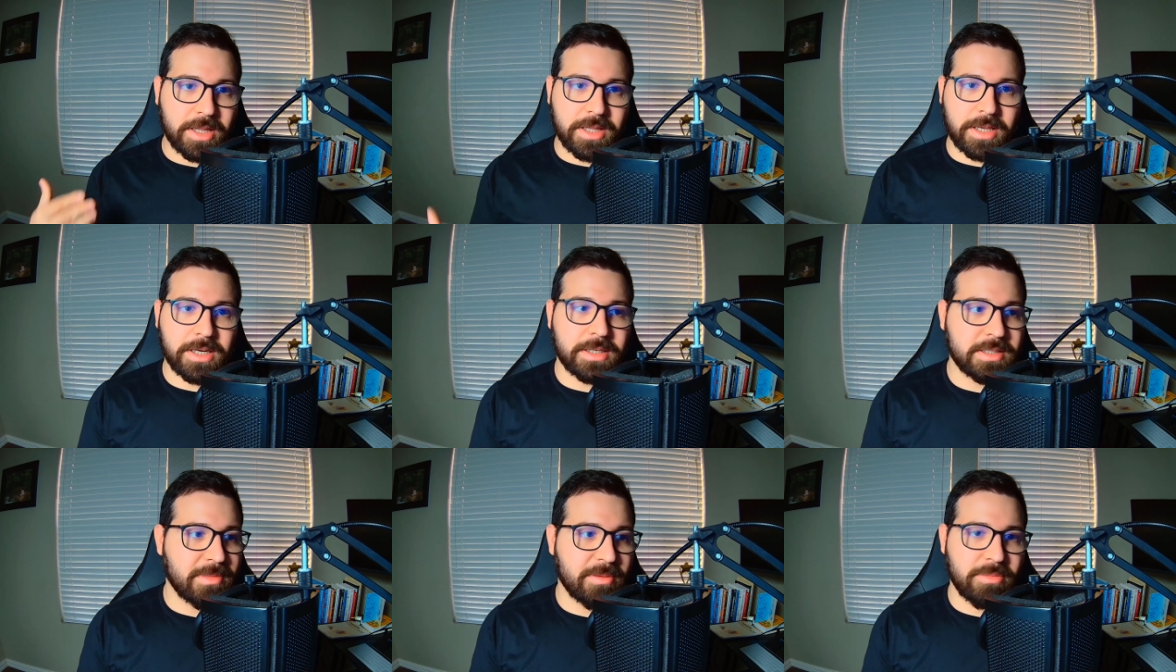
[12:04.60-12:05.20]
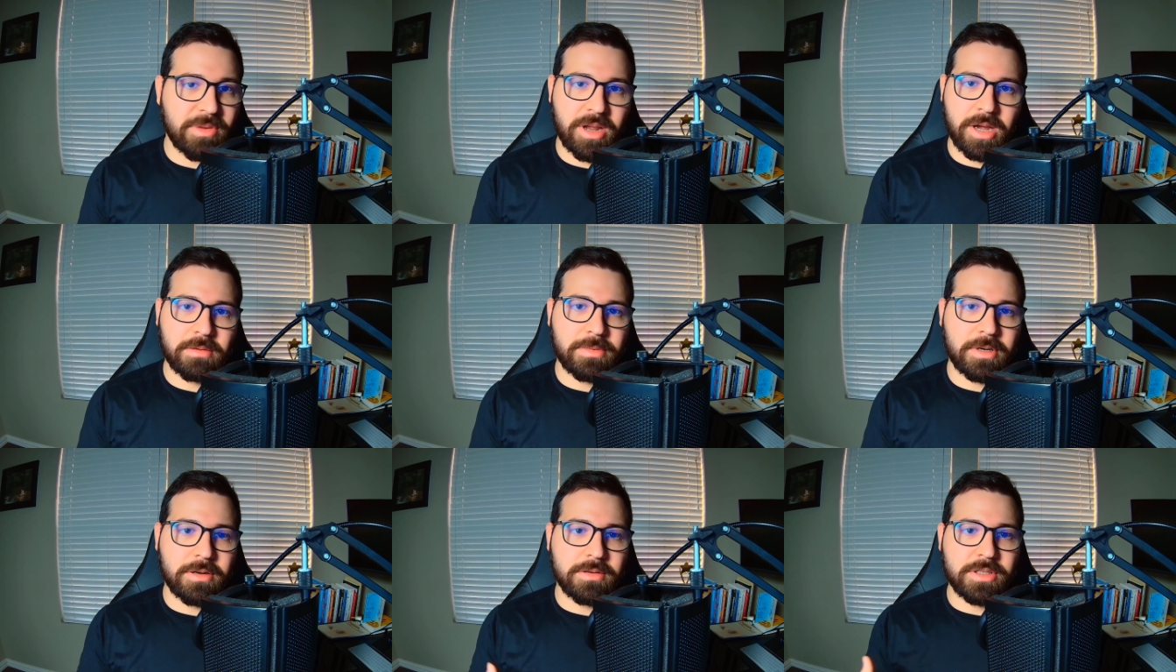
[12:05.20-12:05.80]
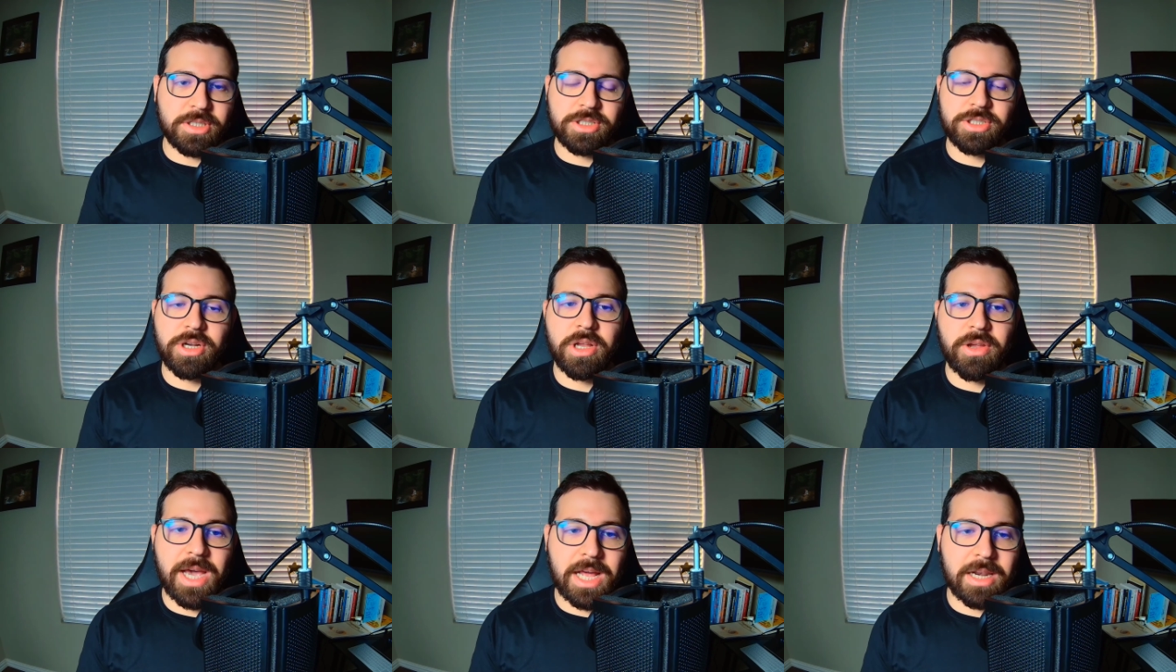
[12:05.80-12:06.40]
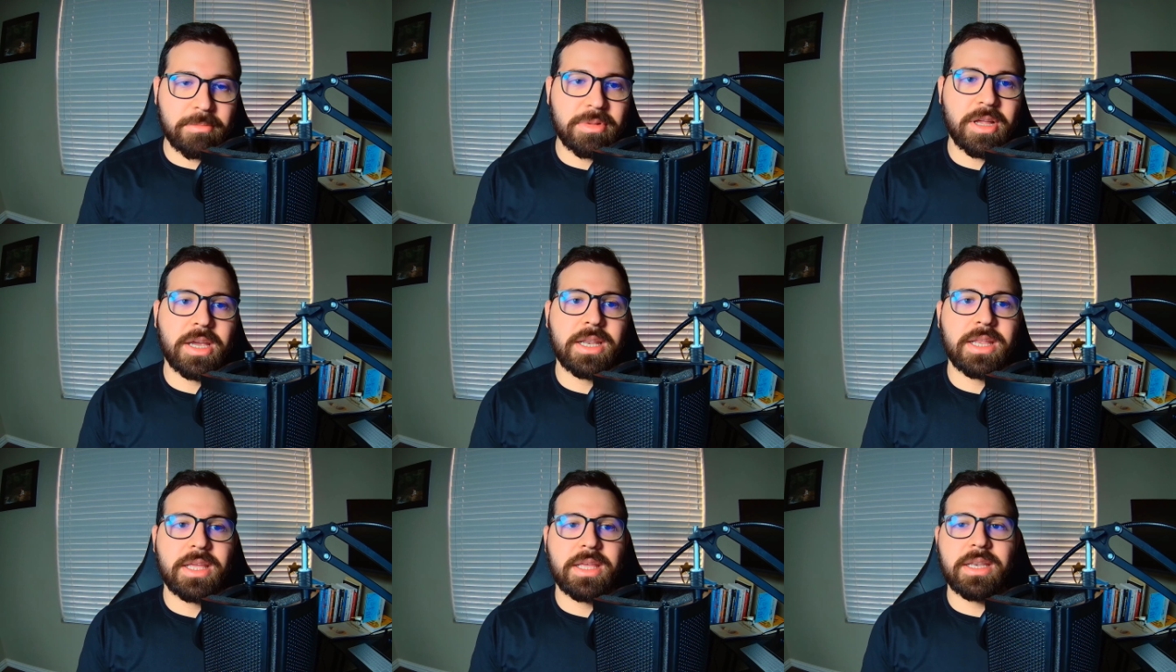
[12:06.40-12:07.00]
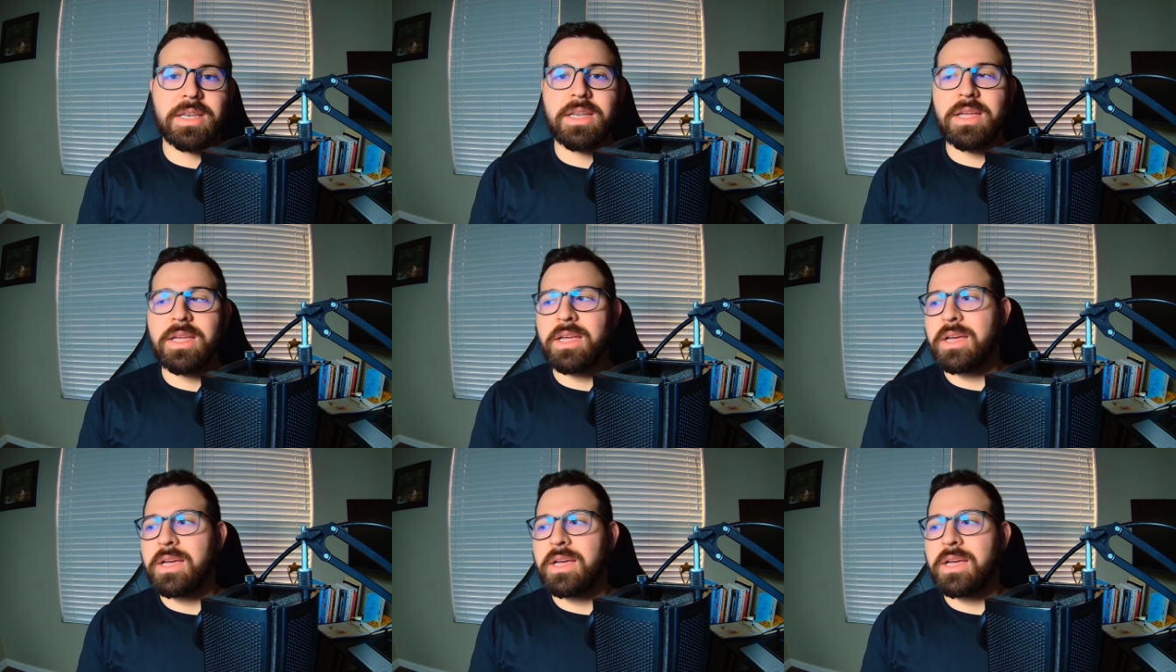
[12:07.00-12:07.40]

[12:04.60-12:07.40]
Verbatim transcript: the link to my blog post to show you how to plug it in.